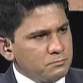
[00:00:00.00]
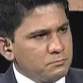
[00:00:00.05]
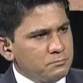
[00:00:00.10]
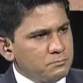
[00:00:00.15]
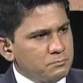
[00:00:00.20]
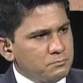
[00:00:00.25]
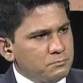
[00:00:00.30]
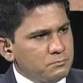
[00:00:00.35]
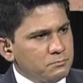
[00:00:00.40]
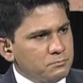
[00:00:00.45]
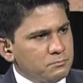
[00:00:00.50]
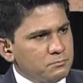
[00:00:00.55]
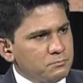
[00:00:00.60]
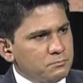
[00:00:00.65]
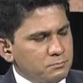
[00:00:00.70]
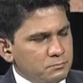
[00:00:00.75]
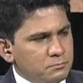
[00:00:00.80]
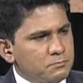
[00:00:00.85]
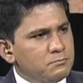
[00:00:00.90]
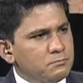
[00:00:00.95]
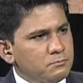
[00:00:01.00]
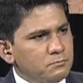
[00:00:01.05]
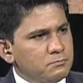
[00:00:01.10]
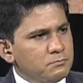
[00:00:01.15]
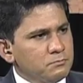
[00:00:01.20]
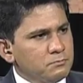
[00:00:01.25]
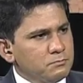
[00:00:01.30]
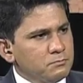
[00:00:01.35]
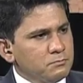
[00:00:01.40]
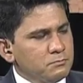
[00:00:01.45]
uh, stations
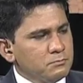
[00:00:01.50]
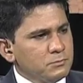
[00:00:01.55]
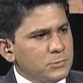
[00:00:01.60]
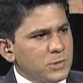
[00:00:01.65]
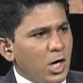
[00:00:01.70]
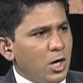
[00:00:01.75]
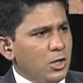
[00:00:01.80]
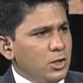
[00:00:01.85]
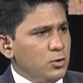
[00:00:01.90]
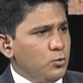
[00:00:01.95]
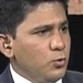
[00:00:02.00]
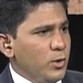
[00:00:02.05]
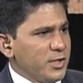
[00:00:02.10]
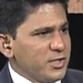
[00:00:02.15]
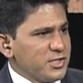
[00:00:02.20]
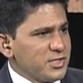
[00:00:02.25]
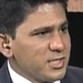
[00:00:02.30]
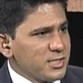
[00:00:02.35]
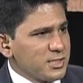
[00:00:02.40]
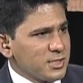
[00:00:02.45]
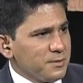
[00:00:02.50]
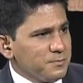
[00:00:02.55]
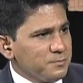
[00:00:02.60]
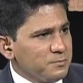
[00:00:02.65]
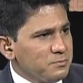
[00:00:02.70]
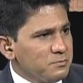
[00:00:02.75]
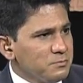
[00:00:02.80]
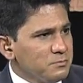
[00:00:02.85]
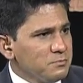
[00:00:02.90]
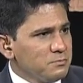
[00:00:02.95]
that have been lost. Early warning system.
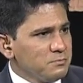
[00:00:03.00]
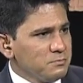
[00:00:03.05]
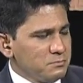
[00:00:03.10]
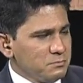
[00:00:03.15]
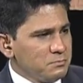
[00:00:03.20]
Early warning